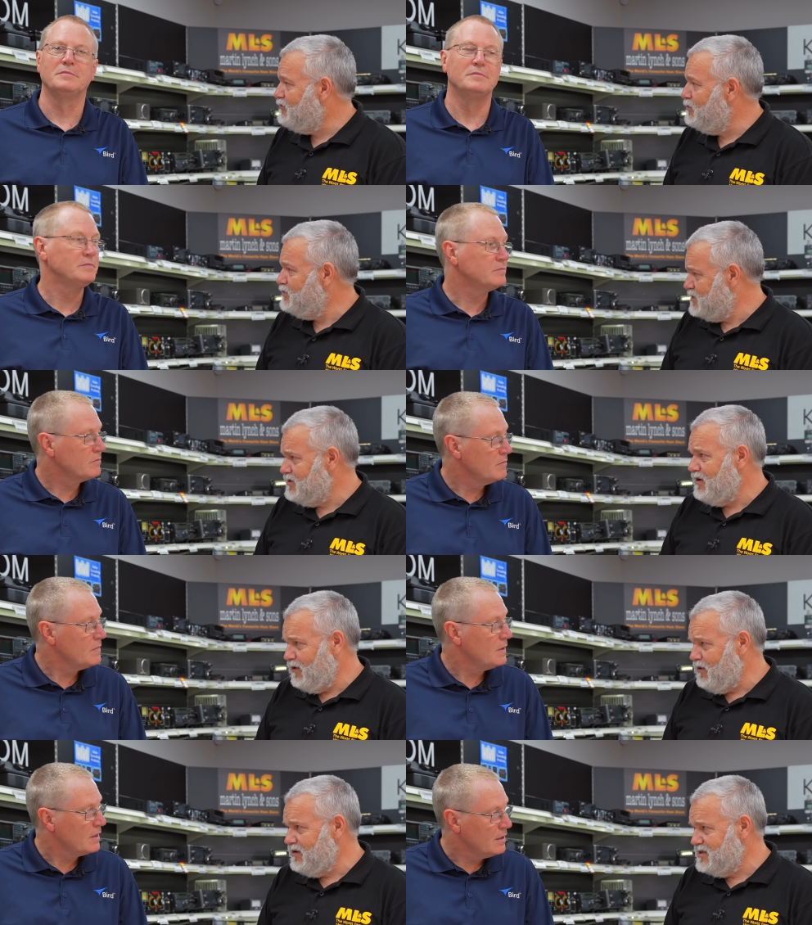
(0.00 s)
Speaker 1: for so
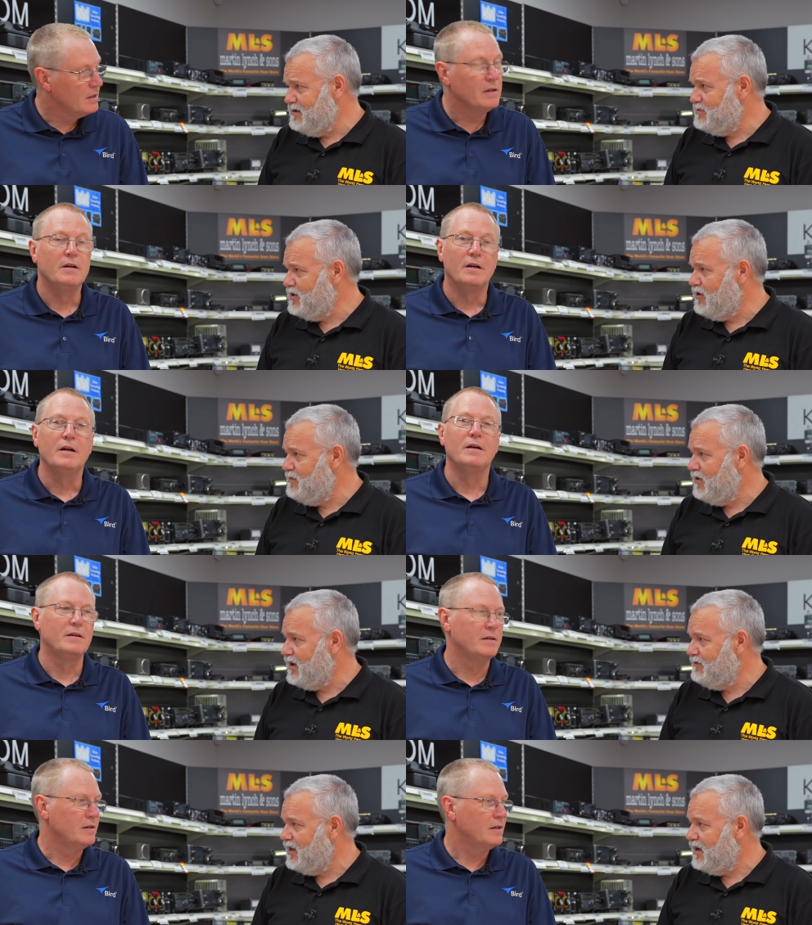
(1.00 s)
quite some time,
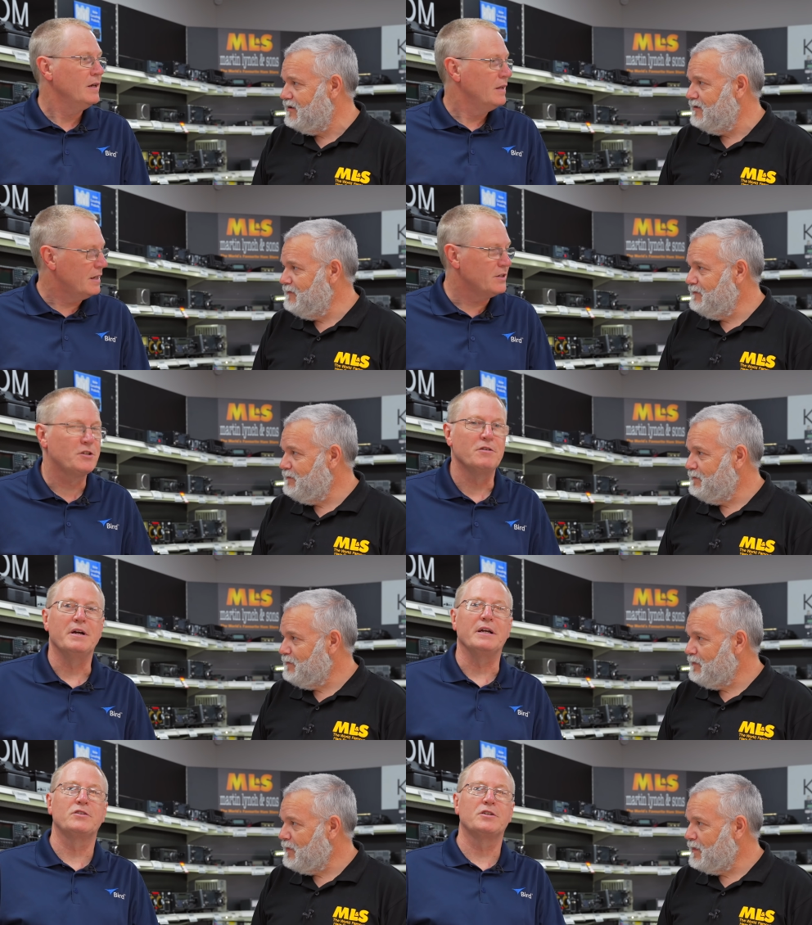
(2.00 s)
Mike, haven't they?
Speaker 2: That's
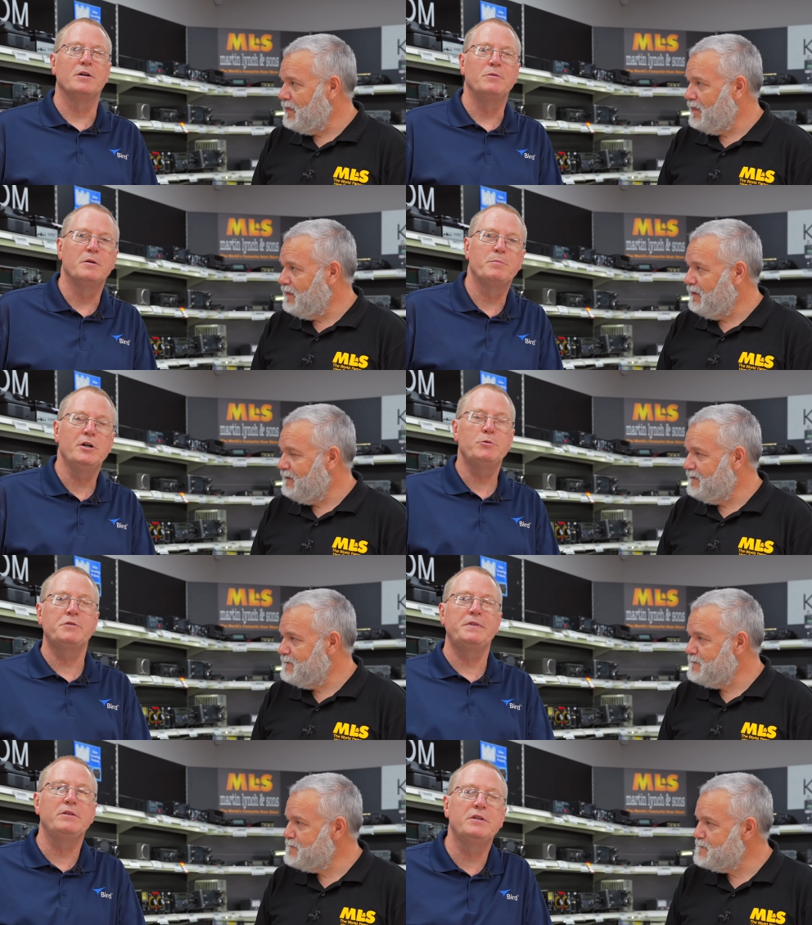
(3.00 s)
correct. So Bird
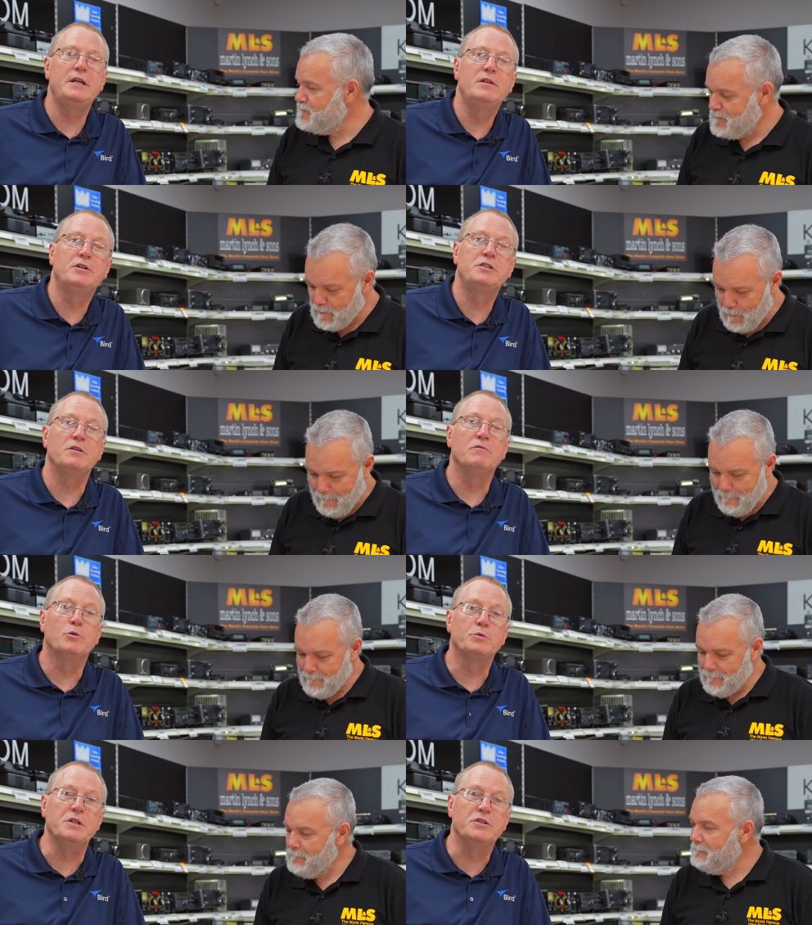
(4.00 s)
was founded in
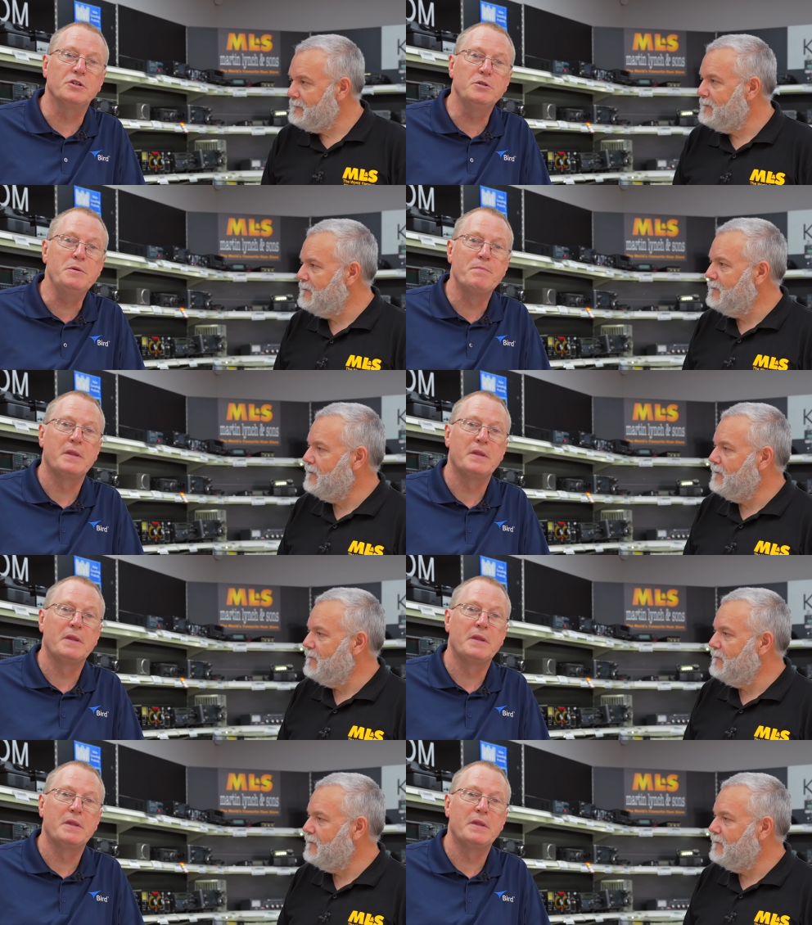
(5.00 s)
1942.